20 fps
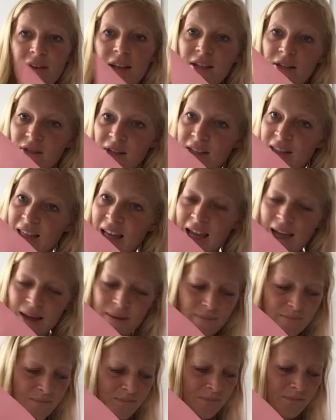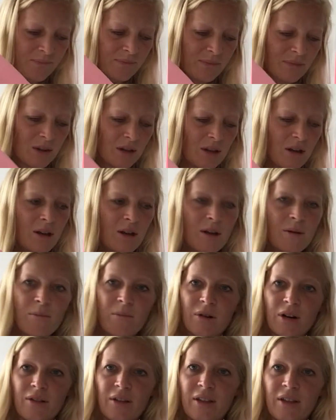These are the same,
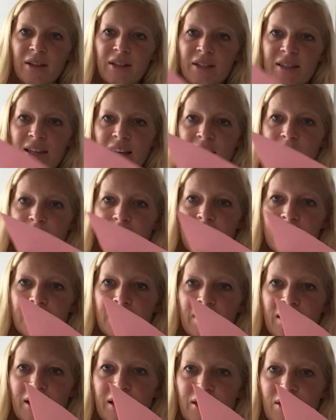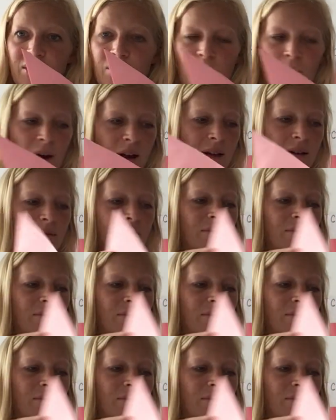but are they the same as this one?